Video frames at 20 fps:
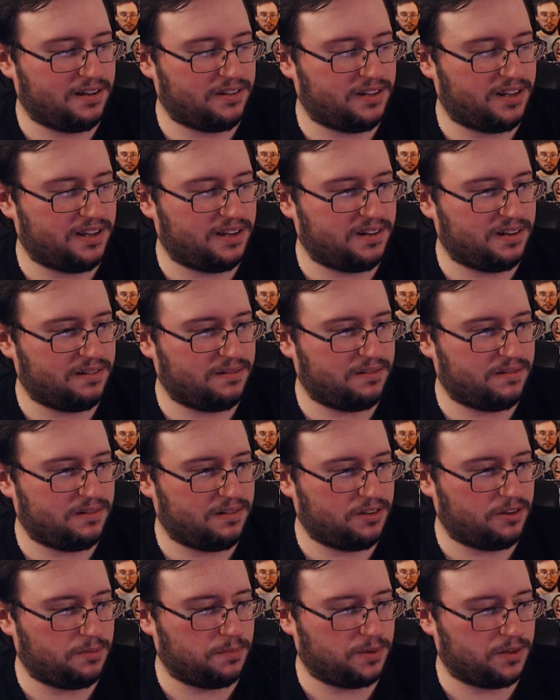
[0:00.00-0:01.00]
Undead
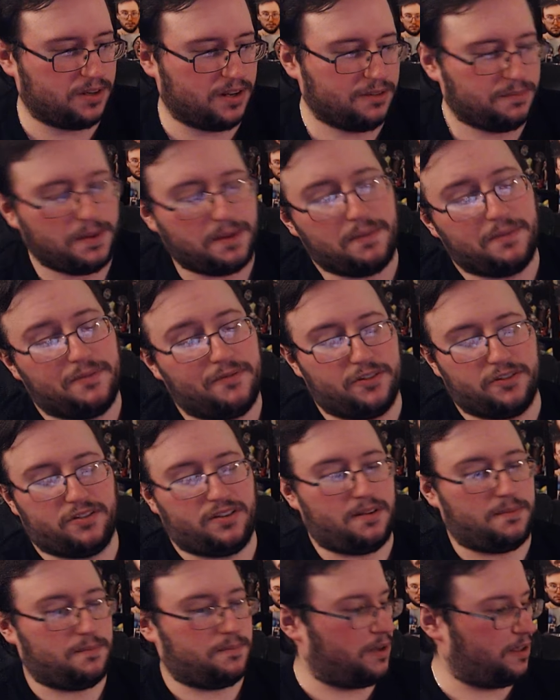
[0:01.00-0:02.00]
Humor does, maybe for
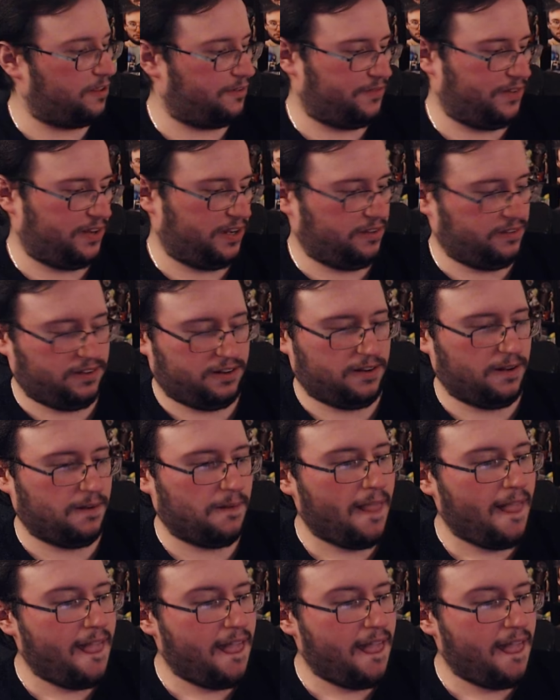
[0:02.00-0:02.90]
some other videos. I don't know.